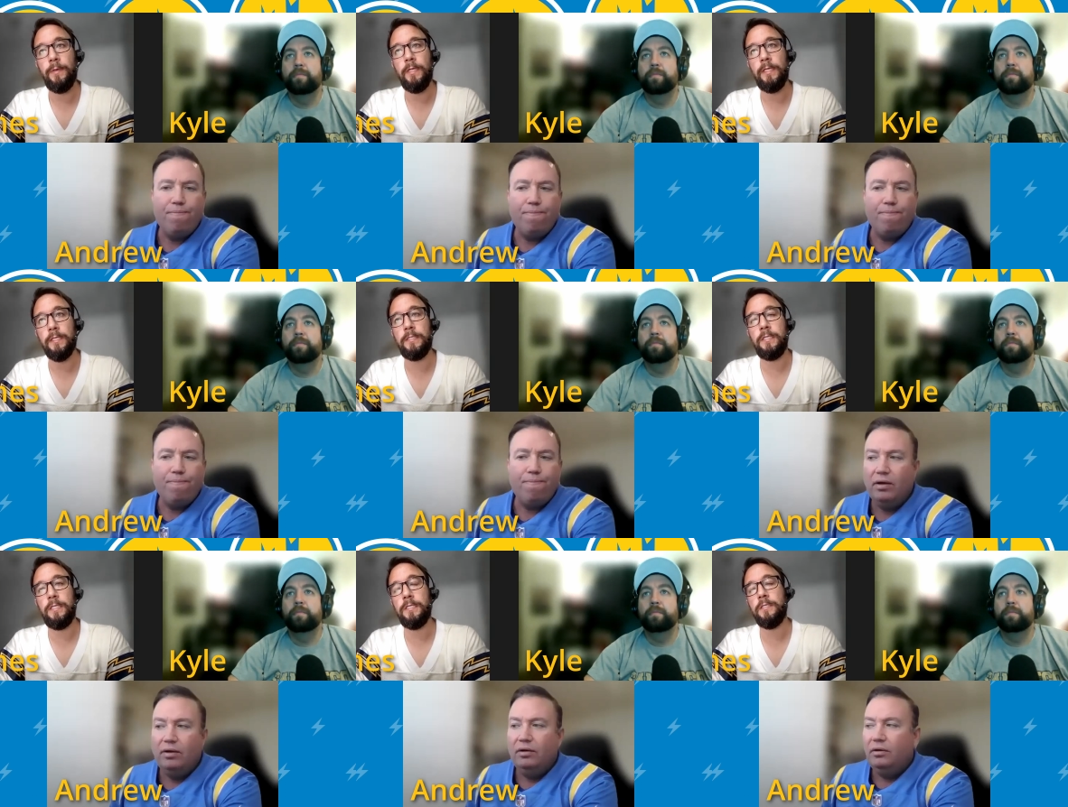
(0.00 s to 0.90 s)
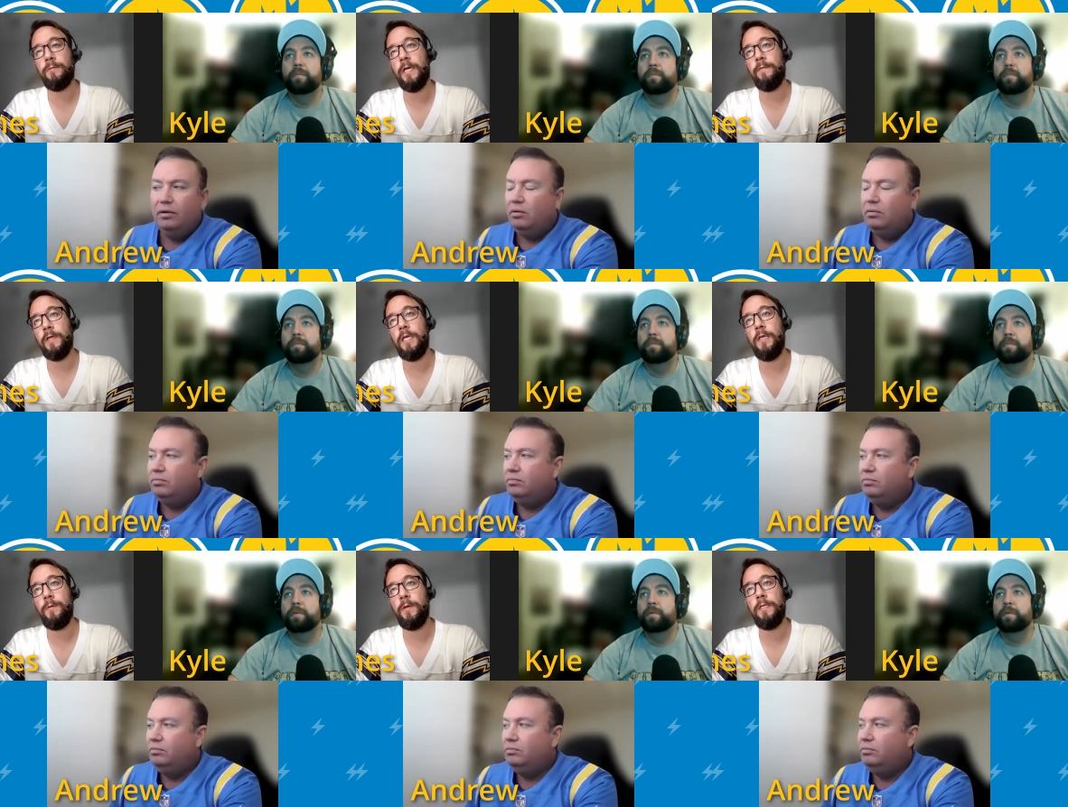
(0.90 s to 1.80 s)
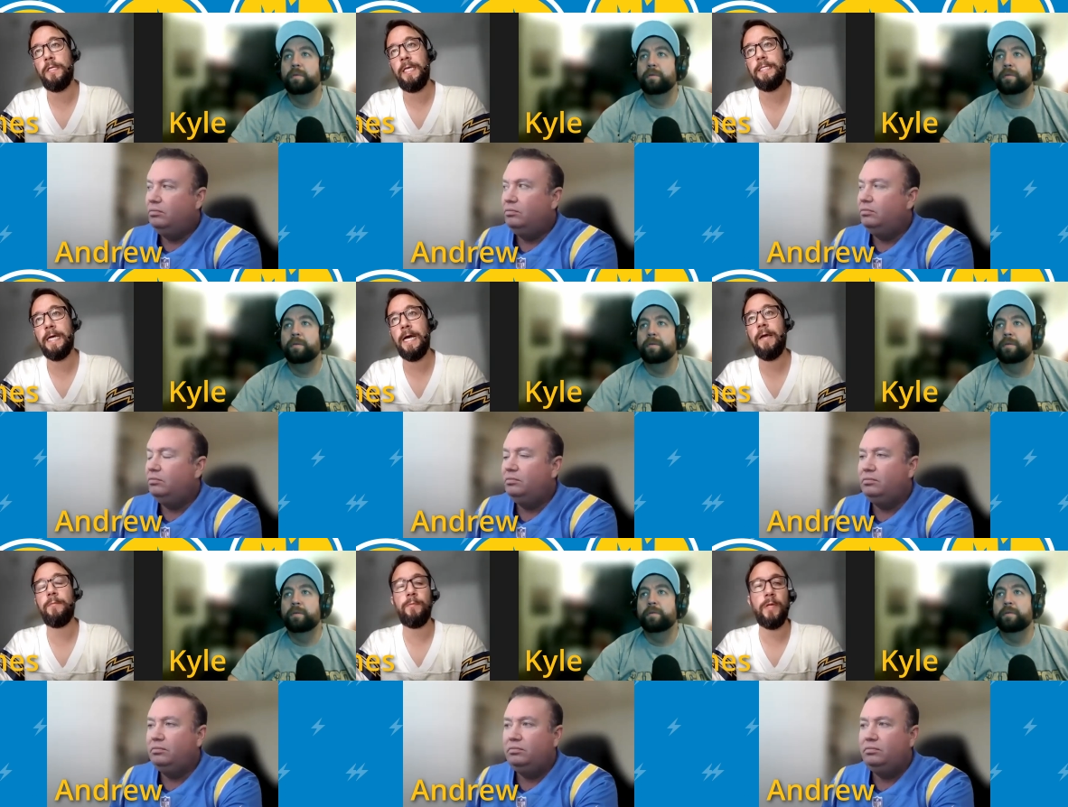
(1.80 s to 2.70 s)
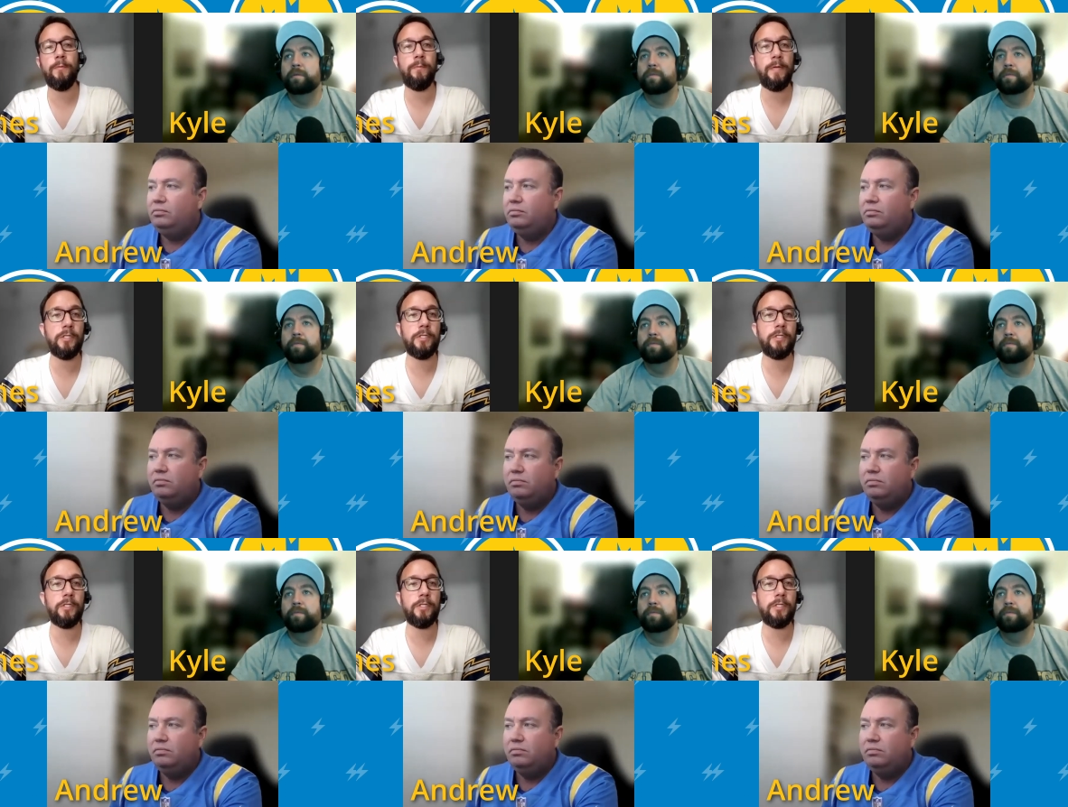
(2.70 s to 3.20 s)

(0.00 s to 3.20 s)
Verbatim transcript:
Speaker 1: i mean this is this is a kind of a key key time to be able to make